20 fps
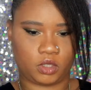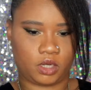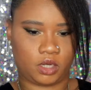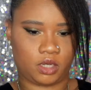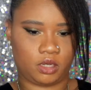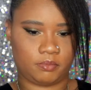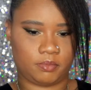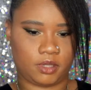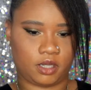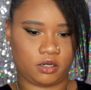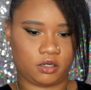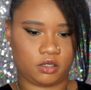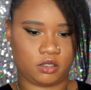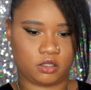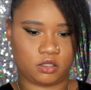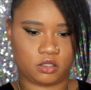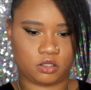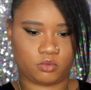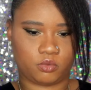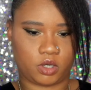I am not a
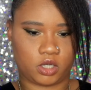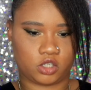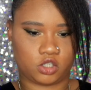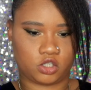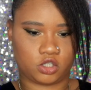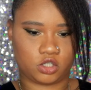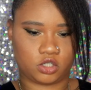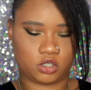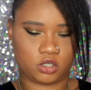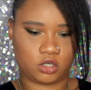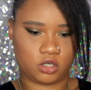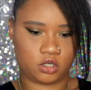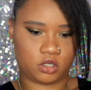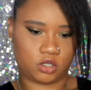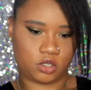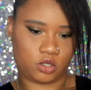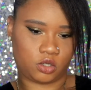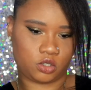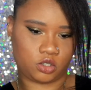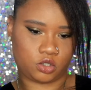good swatcher,
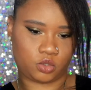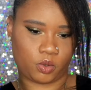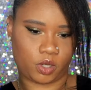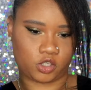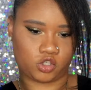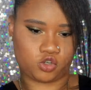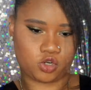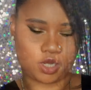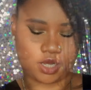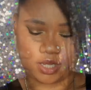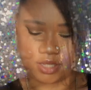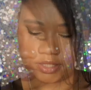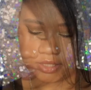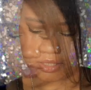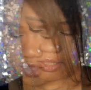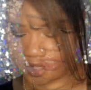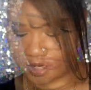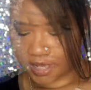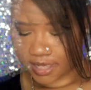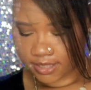
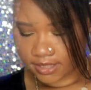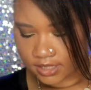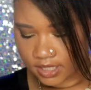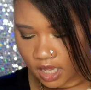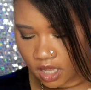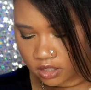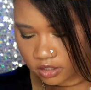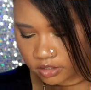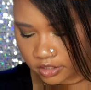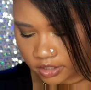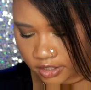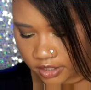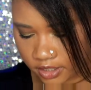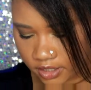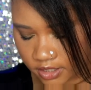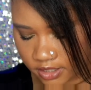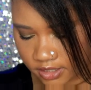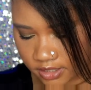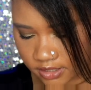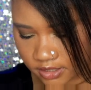guys. The next color
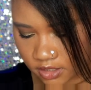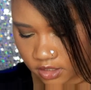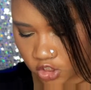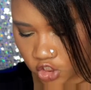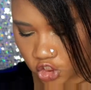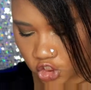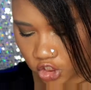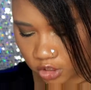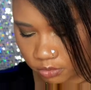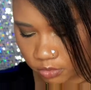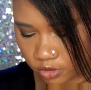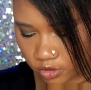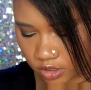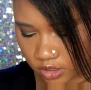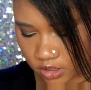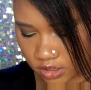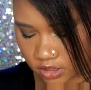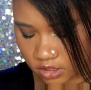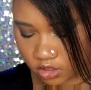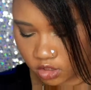is a shimmer,
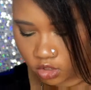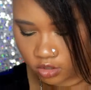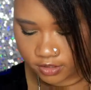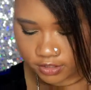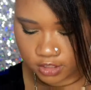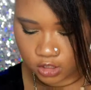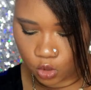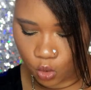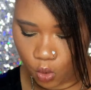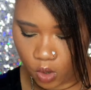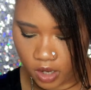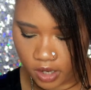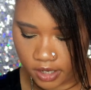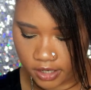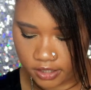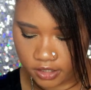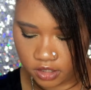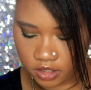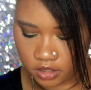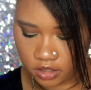and this is called
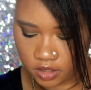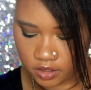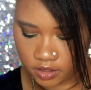Squad.